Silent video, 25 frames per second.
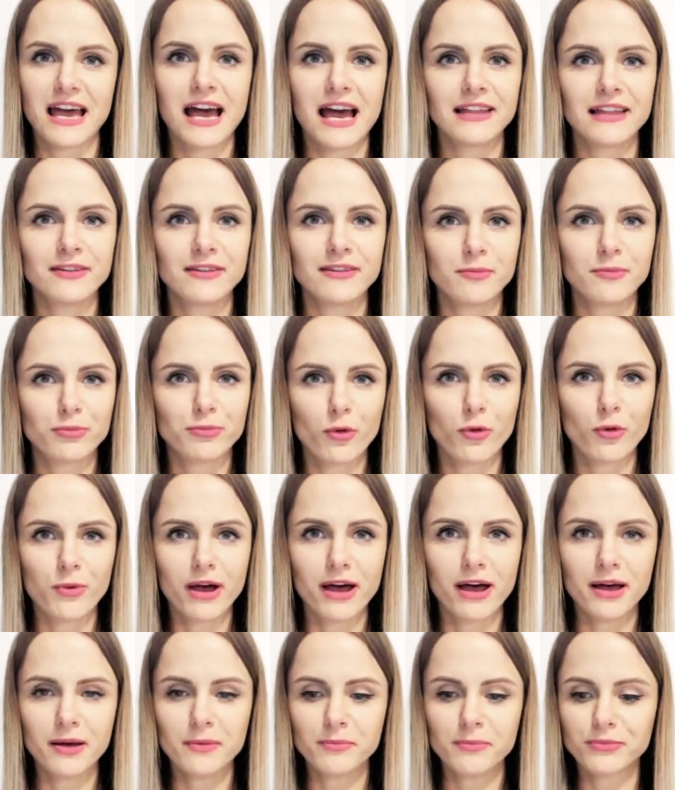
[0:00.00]
And the
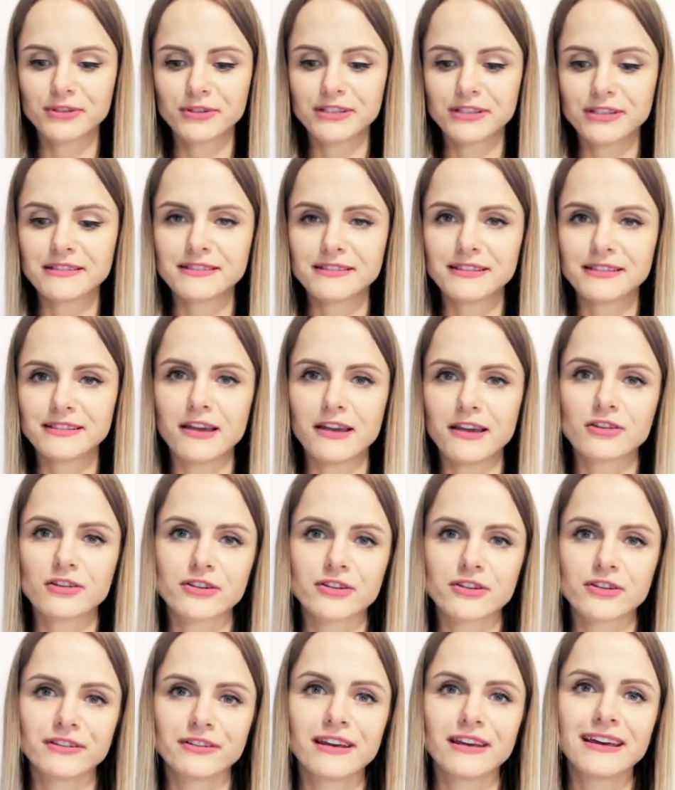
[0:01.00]
proper
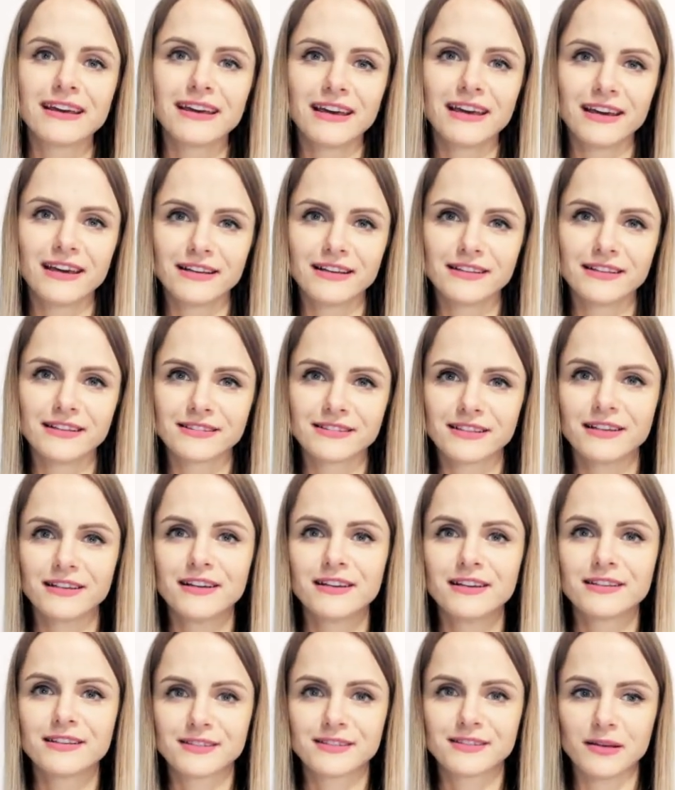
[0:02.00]
pronunciation is
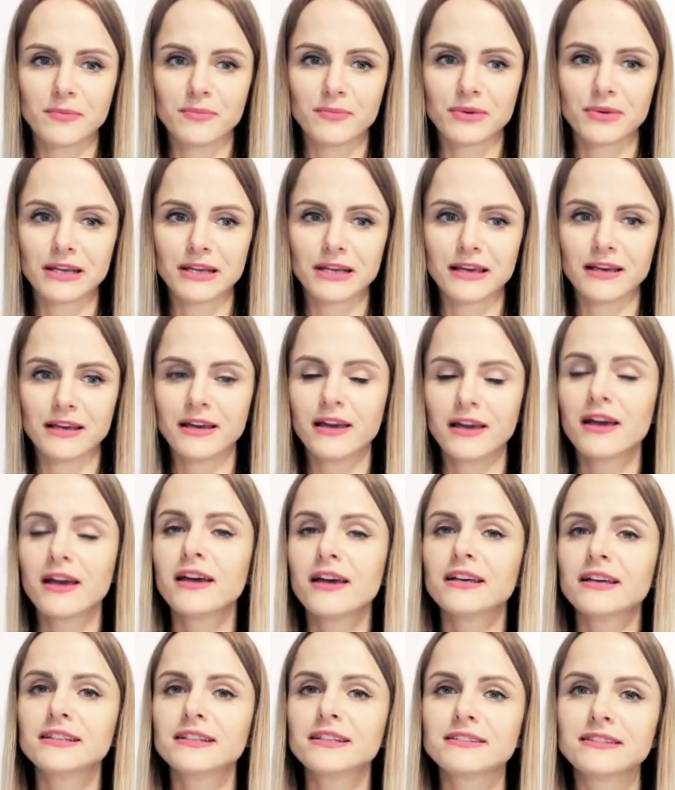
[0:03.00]
simply
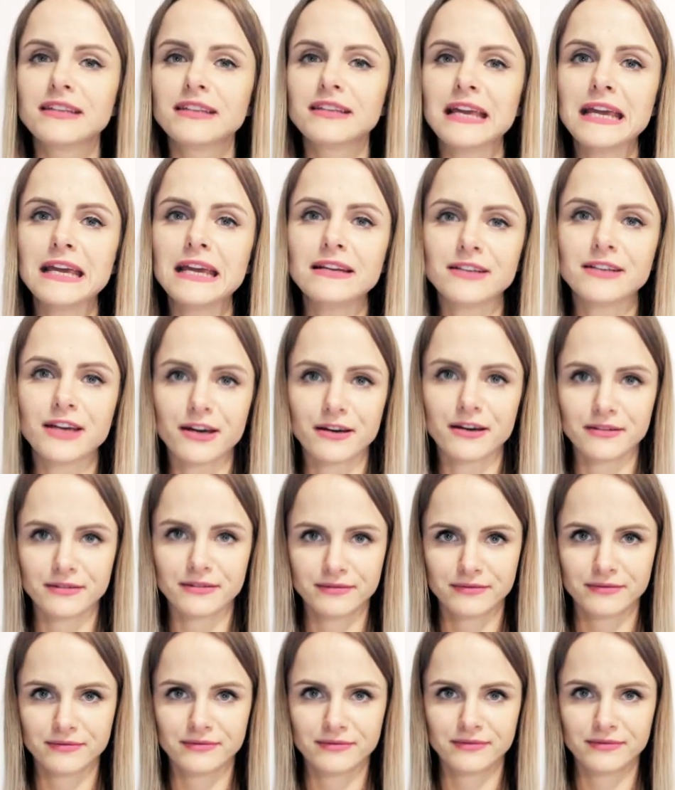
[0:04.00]
senior,
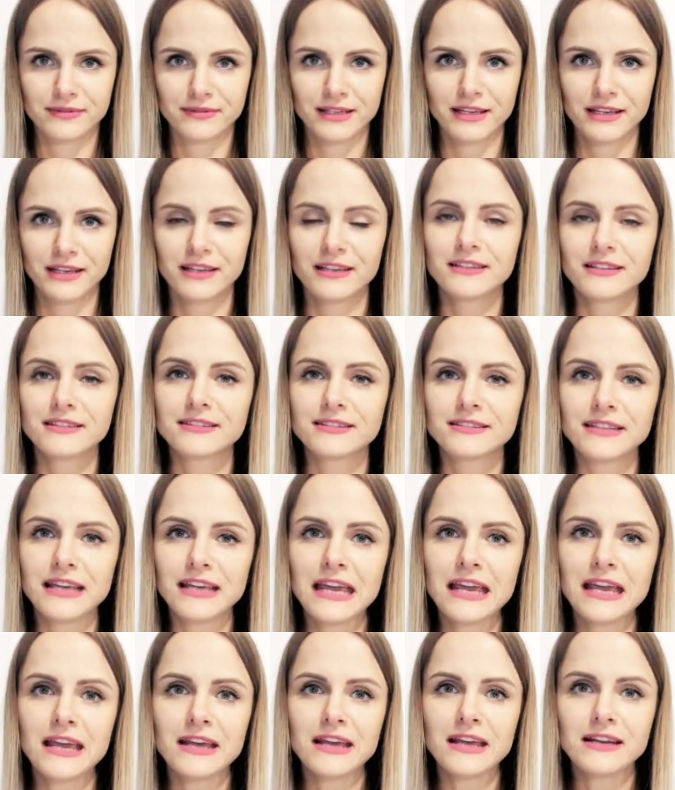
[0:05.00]

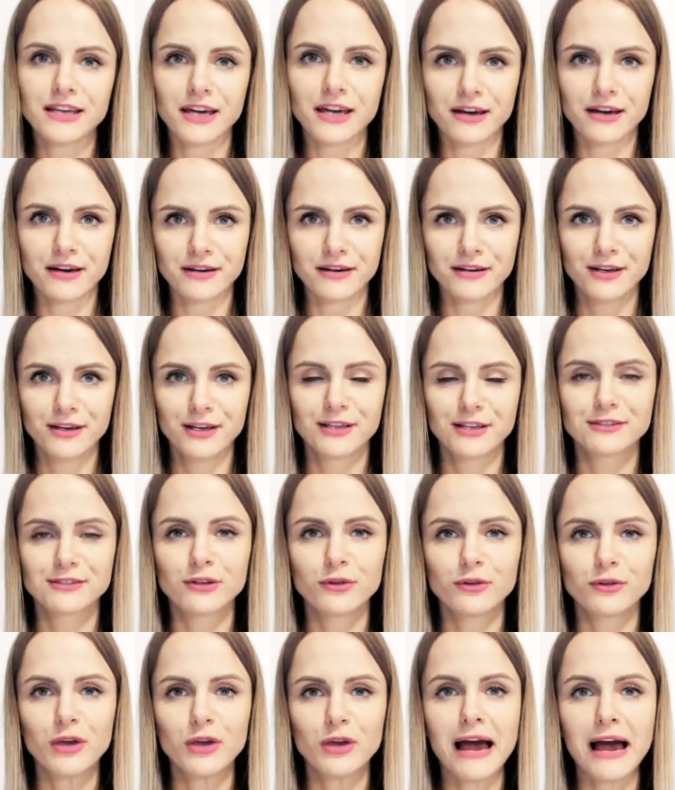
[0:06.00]
senior. So
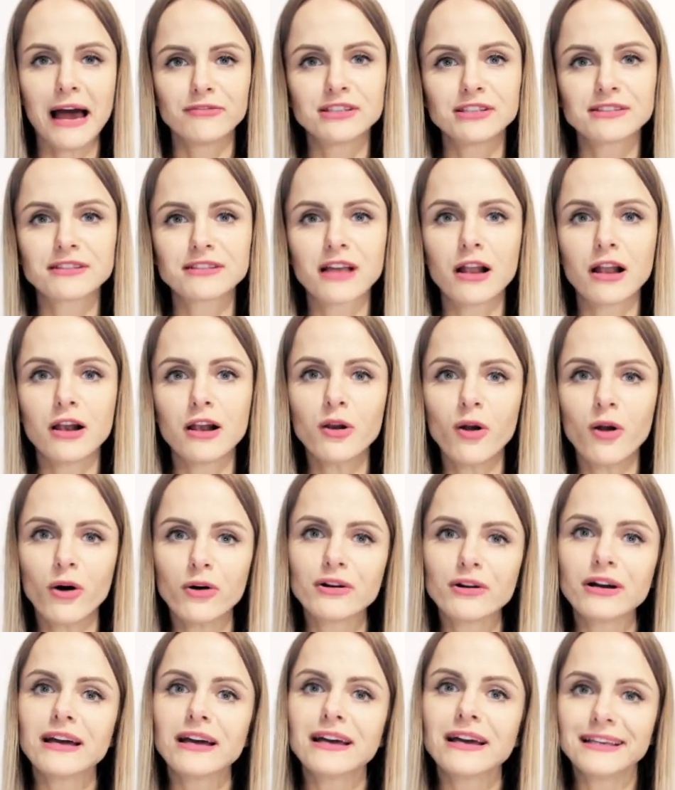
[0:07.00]
you have this
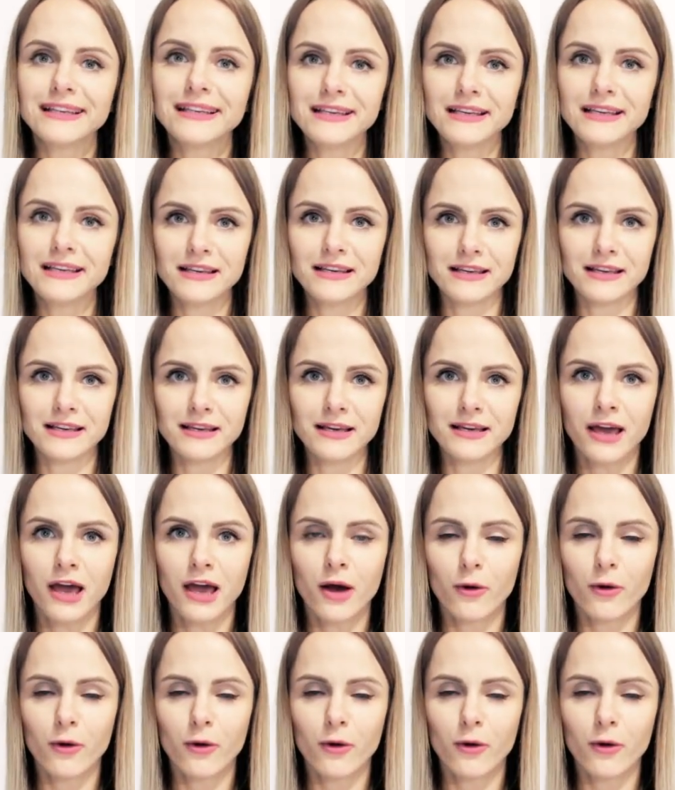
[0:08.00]
long E.